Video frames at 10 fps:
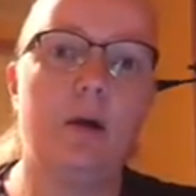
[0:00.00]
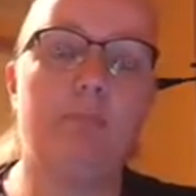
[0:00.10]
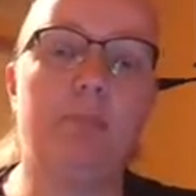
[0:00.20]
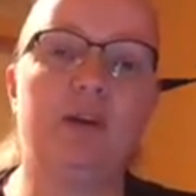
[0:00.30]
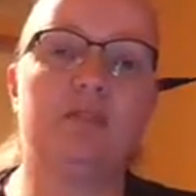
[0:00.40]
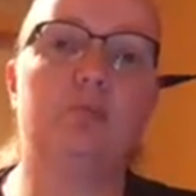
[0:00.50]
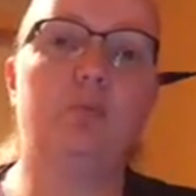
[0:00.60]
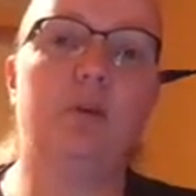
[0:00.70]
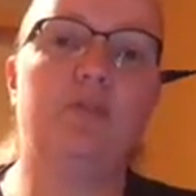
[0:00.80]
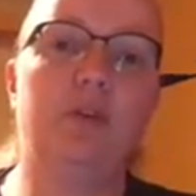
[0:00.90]
But
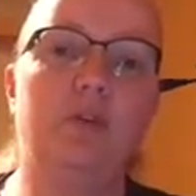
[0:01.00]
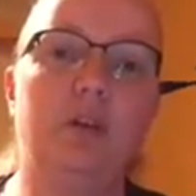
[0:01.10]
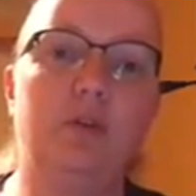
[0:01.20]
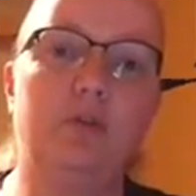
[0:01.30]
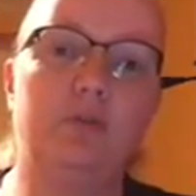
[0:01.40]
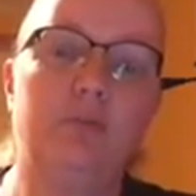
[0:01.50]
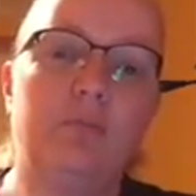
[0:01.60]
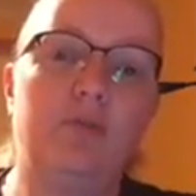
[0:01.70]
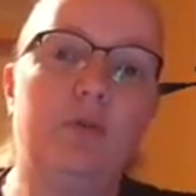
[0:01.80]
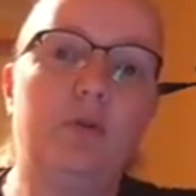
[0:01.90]
what if you only lose
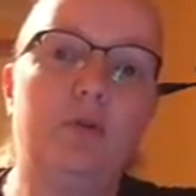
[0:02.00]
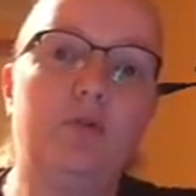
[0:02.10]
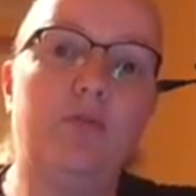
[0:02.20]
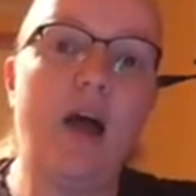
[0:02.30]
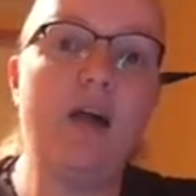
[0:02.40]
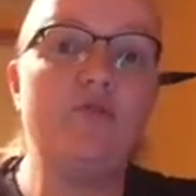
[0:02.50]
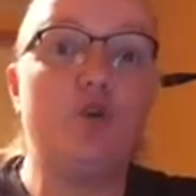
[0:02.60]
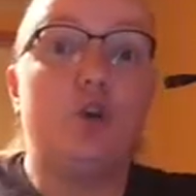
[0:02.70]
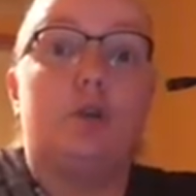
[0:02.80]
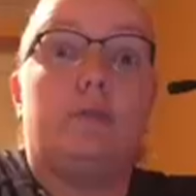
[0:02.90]
5 and you
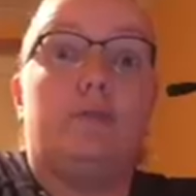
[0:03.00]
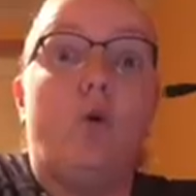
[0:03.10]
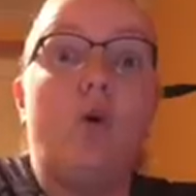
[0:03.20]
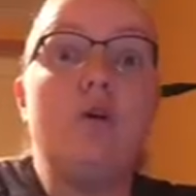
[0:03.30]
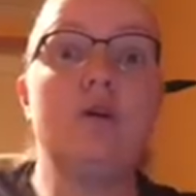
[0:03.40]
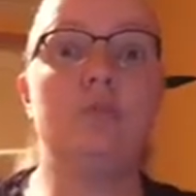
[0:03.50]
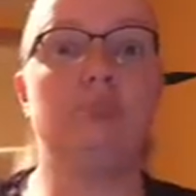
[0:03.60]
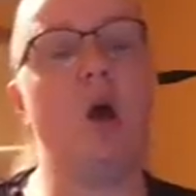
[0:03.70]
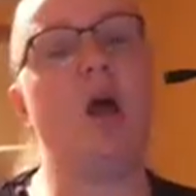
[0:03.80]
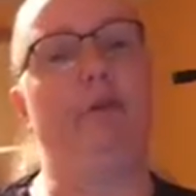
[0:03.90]
only lose 4?
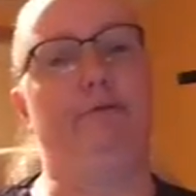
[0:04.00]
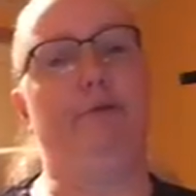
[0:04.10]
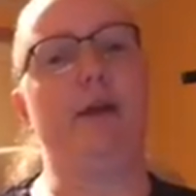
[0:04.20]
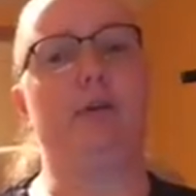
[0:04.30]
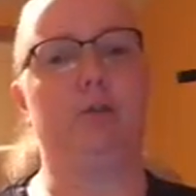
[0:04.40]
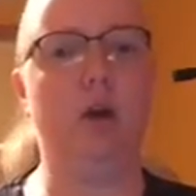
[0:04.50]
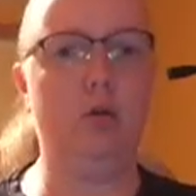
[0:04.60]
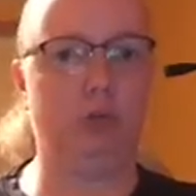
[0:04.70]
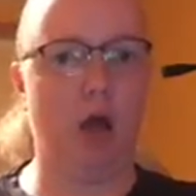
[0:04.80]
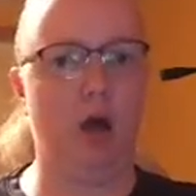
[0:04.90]
Well, I've failed.
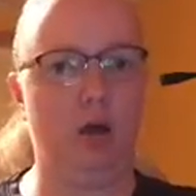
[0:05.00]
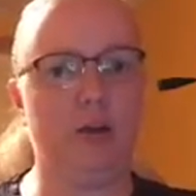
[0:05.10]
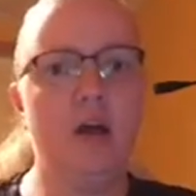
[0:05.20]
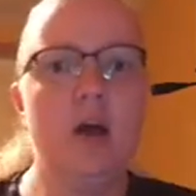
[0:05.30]
Oh, God.